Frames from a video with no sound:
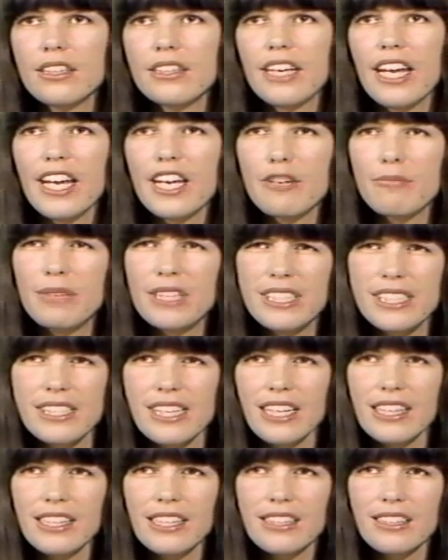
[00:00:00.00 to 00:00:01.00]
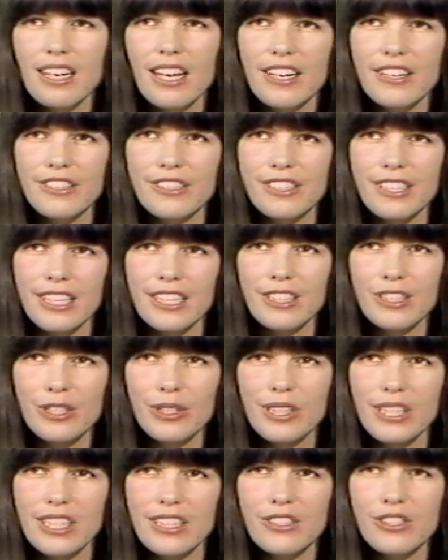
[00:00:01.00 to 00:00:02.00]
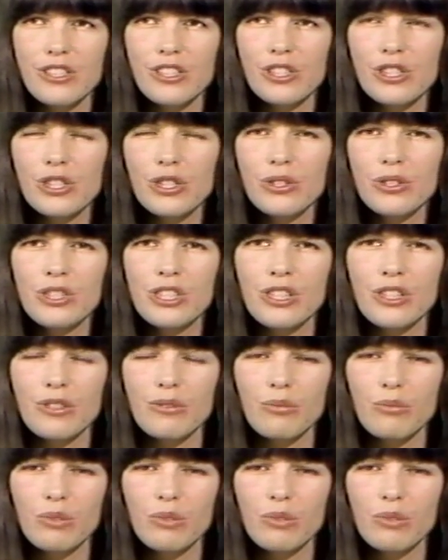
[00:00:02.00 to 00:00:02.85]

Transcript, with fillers: they had been sending letters in to the institution,